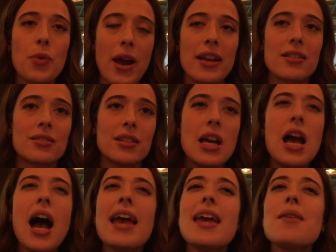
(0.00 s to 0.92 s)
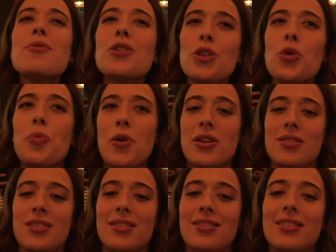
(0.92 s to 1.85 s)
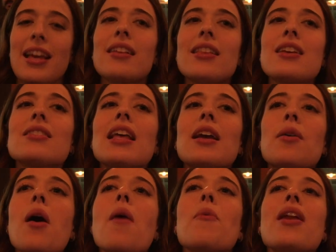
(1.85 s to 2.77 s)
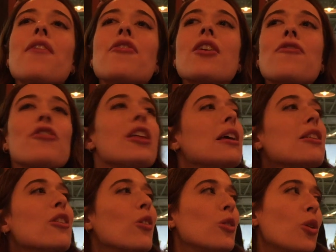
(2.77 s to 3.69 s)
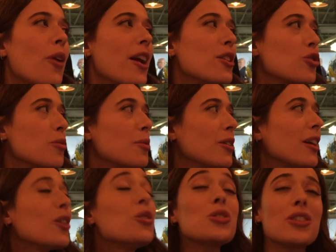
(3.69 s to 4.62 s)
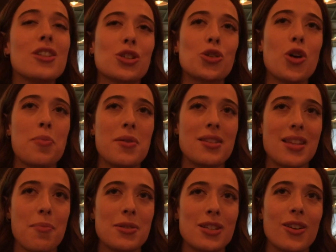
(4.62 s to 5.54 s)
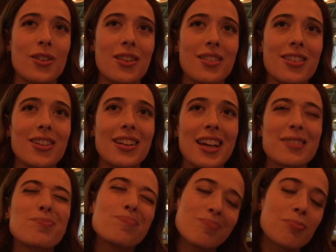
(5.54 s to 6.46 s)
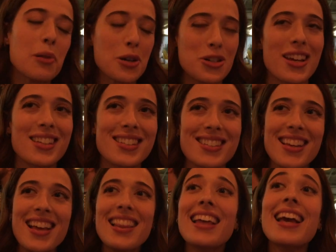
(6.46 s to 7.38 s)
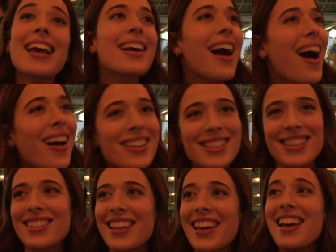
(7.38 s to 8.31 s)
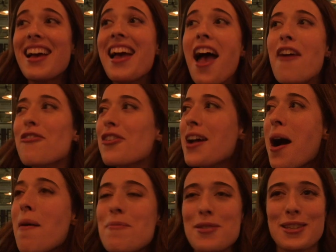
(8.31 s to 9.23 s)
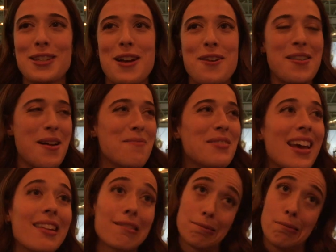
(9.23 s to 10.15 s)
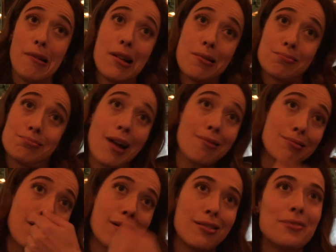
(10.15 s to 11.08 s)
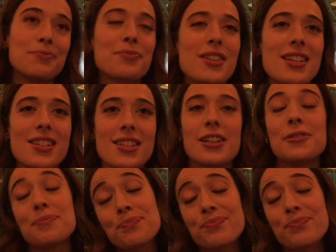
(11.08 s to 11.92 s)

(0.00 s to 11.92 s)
So. Right. I am the new person. Like, whenever I feel like I'm in the writer's room, they're like, who's going to screw up this episode? They're like, Burgess. Like, I constantly, every episode, I'm like, whoop, wrong. So.